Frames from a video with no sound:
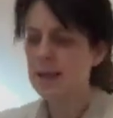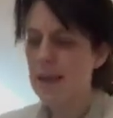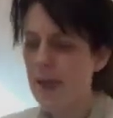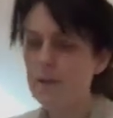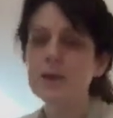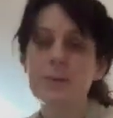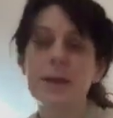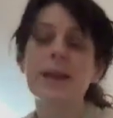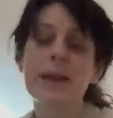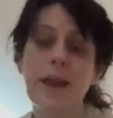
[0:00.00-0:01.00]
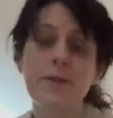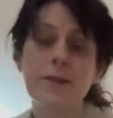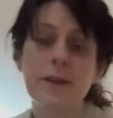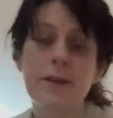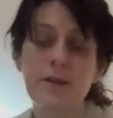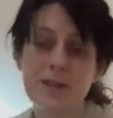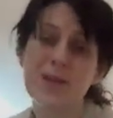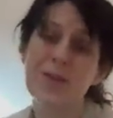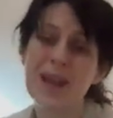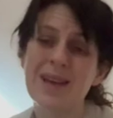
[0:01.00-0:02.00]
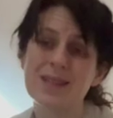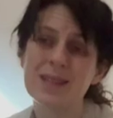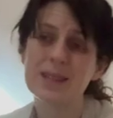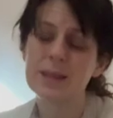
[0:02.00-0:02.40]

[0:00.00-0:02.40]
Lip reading: everyone's bringing a gift for someone else.